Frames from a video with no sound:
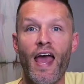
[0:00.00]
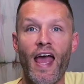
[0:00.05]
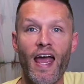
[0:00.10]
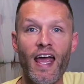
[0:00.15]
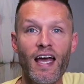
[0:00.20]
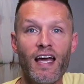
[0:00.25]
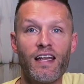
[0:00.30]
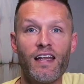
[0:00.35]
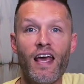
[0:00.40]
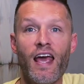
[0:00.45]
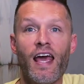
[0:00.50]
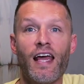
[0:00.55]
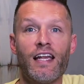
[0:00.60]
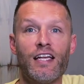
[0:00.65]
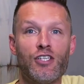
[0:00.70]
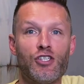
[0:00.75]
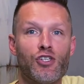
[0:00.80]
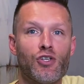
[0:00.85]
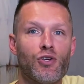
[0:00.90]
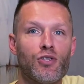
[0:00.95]
And it
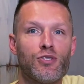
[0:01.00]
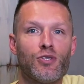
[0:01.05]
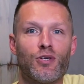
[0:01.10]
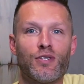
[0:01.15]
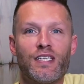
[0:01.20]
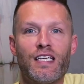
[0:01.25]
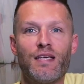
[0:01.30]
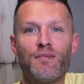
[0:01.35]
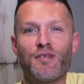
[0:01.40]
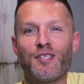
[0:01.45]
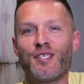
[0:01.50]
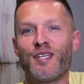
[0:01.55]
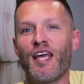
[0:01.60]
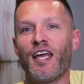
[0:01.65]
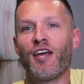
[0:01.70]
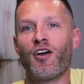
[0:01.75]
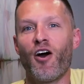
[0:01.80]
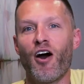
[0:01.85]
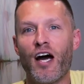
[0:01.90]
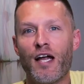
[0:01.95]
ensures your team is
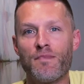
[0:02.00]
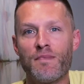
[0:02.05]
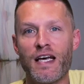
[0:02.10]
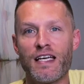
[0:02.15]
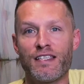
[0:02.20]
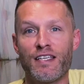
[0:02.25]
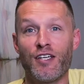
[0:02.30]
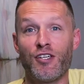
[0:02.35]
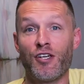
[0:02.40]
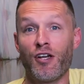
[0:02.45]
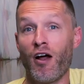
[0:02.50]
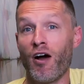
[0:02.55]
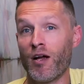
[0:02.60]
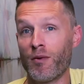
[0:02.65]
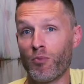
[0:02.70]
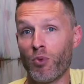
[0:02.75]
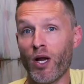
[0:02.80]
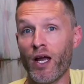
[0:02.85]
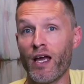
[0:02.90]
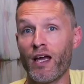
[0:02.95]
staying on message and
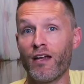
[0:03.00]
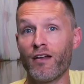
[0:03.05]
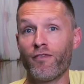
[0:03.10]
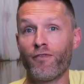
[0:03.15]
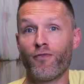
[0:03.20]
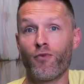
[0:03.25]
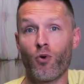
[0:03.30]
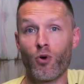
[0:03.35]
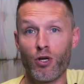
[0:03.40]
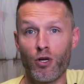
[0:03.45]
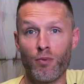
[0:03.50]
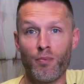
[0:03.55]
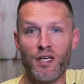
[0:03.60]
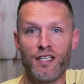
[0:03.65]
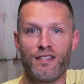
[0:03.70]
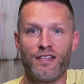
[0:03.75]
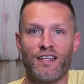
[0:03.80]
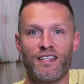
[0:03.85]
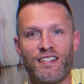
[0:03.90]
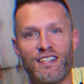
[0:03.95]
on brand for your
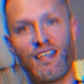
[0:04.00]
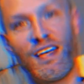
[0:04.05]
business.